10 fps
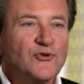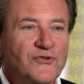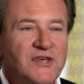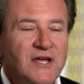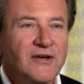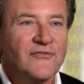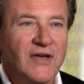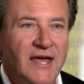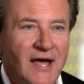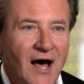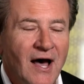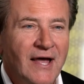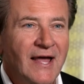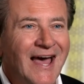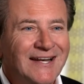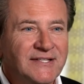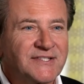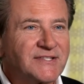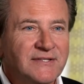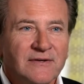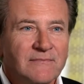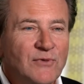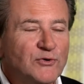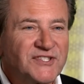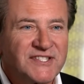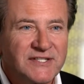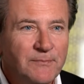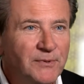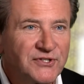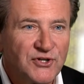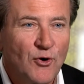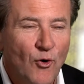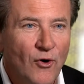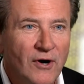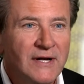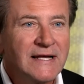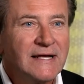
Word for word: you think of AI at its most simplest core,